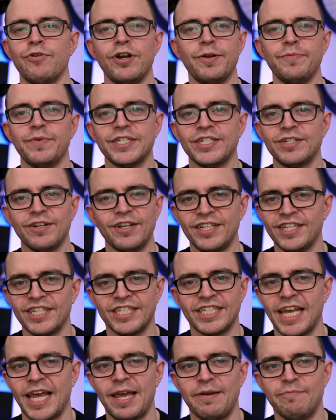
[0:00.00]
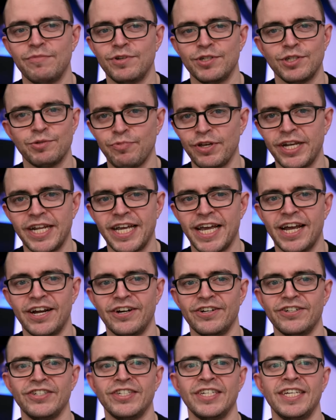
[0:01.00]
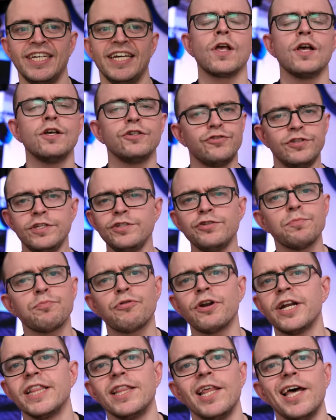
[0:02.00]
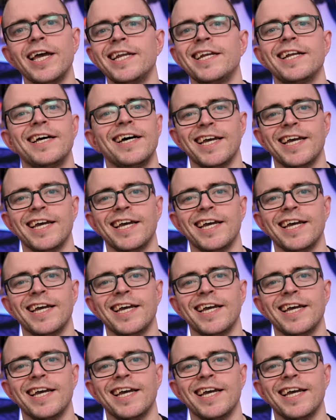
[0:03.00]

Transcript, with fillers: Pretty much the same, splitting hairs, so these are pretty light.